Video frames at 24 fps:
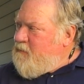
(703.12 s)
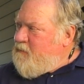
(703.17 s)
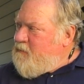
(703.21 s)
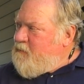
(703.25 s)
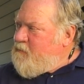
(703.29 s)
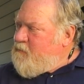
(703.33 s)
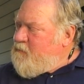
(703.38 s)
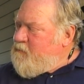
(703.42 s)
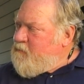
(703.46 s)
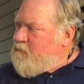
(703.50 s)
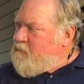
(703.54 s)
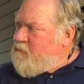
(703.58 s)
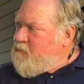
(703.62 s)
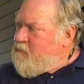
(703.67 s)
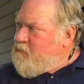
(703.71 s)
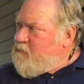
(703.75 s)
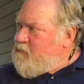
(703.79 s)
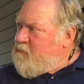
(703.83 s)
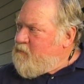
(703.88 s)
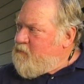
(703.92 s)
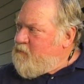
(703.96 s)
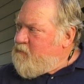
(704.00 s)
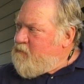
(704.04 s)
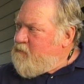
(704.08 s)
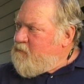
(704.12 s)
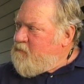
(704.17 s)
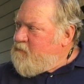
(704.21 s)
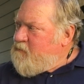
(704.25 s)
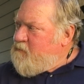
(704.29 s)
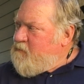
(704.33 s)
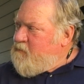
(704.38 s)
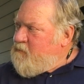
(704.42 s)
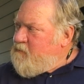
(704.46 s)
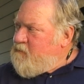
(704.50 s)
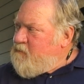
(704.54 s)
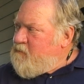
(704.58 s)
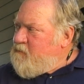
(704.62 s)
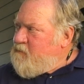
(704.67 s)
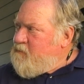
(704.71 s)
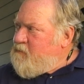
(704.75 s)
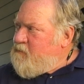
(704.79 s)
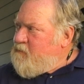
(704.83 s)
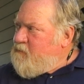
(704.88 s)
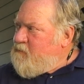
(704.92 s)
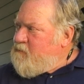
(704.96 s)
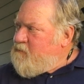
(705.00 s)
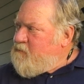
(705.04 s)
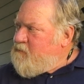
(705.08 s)

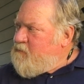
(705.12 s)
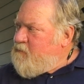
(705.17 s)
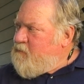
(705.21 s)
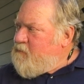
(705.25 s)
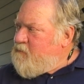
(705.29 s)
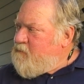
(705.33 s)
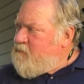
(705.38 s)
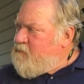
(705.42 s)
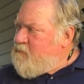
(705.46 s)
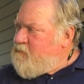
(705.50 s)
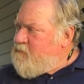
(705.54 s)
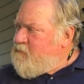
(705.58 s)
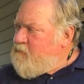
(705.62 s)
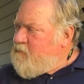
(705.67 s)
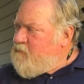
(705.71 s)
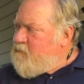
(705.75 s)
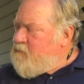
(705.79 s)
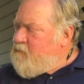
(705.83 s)
No words are spoken by the person on screen.